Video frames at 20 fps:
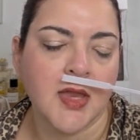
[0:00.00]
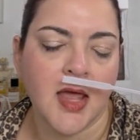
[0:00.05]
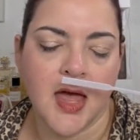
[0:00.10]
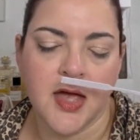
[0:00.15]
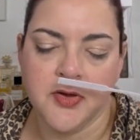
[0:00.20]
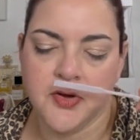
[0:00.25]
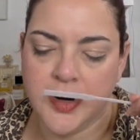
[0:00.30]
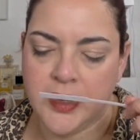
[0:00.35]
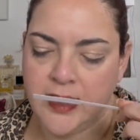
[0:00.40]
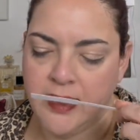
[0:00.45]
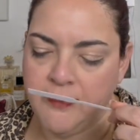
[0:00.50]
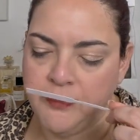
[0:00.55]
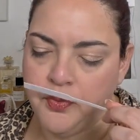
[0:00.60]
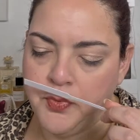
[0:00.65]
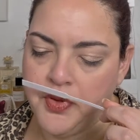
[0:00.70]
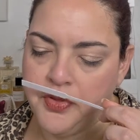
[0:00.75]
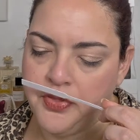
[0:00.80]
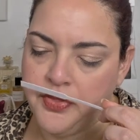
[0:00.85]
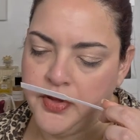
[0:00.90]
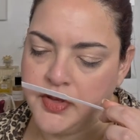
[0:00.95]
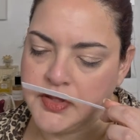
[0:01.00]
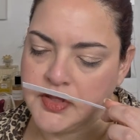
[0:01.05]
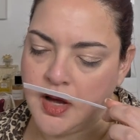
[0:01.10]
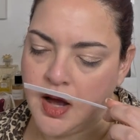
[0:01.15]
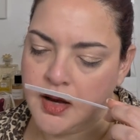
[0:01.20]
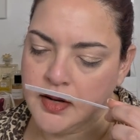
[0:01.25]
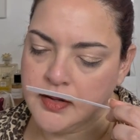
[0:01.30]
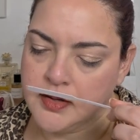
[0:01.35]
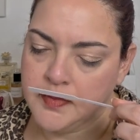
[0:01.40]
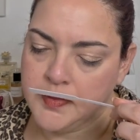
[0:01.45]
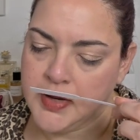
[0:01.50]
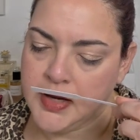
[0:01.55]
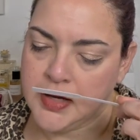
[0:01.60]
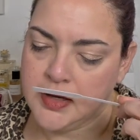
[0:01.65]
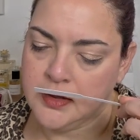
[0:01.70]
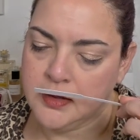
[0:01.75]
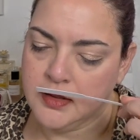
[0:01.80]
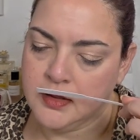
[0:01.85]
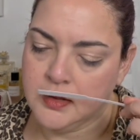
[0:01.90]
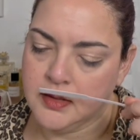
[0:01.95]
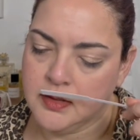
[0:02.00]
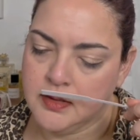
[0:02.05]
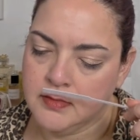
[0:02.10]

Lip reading: and you're left with the tonka bean,